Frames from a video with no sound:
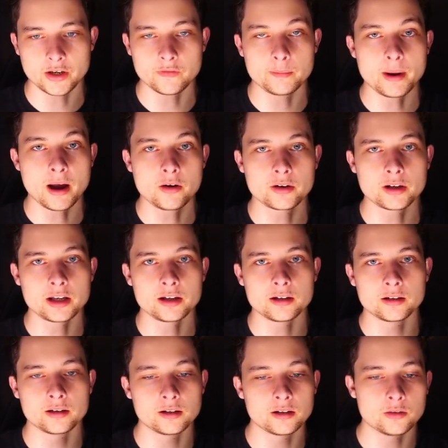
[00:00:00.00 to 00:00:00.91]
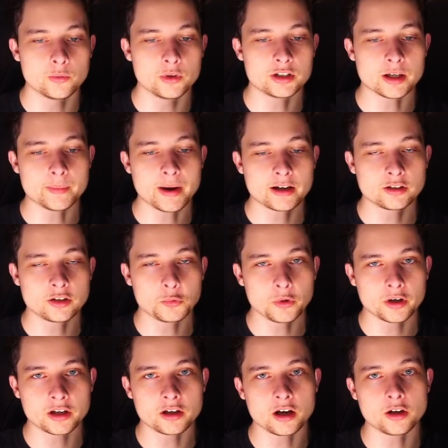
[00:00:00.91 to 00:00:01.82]
a balcony, which I'm actually
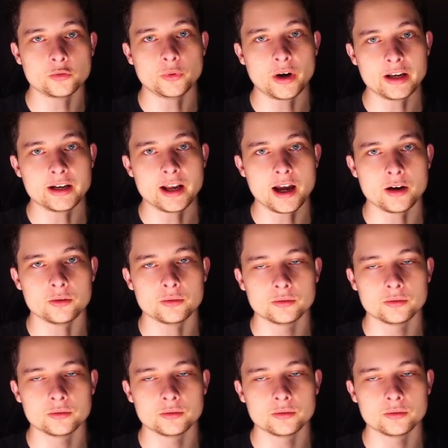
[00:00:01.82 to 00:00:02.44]
working on right now.